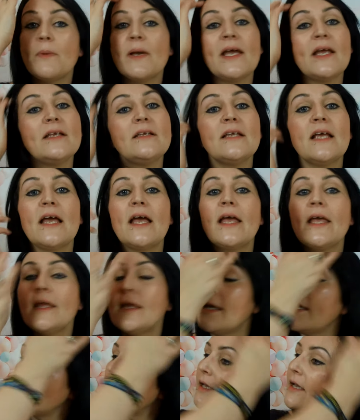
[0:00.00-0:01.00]
pain
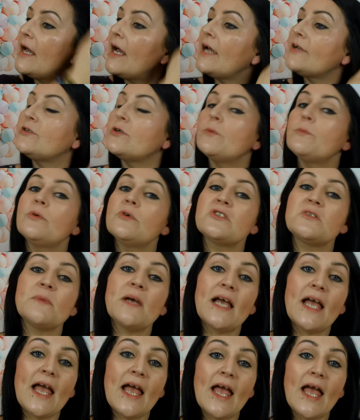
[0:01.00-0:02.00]
day, I don't brush
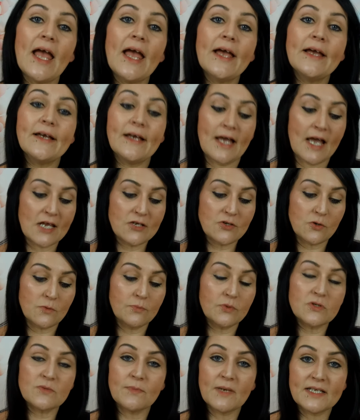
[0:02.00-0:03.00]
my hair, I don't
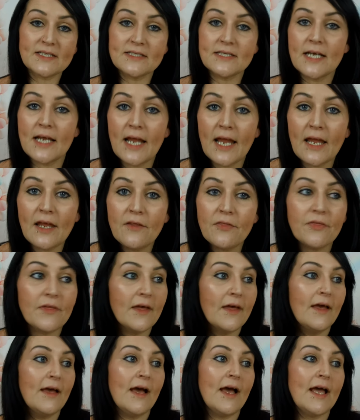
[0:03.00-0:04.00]
brush my
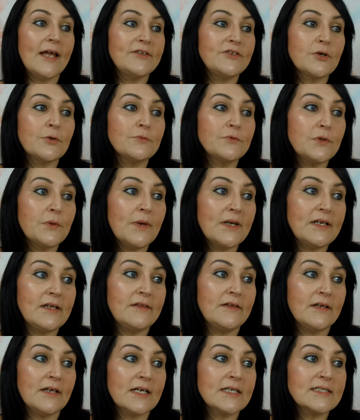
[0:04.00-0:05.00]
teeth, I don't do
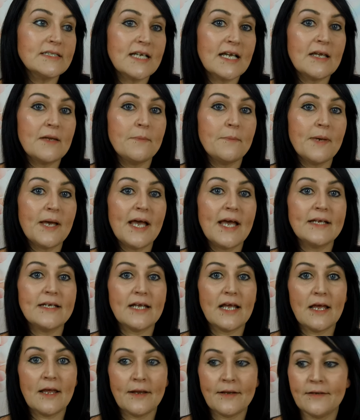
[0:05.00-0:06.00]
anything, I stay in bed.
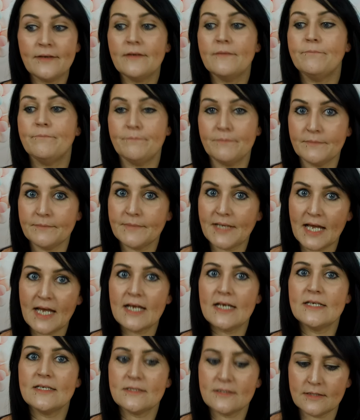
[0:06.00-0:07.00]
And
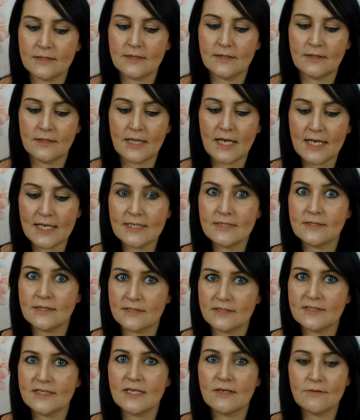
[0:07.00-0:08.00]
guys, that is a
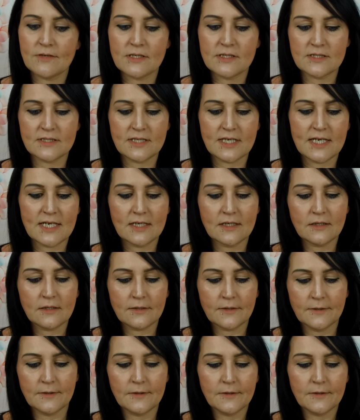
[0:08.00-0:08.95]
serious thing.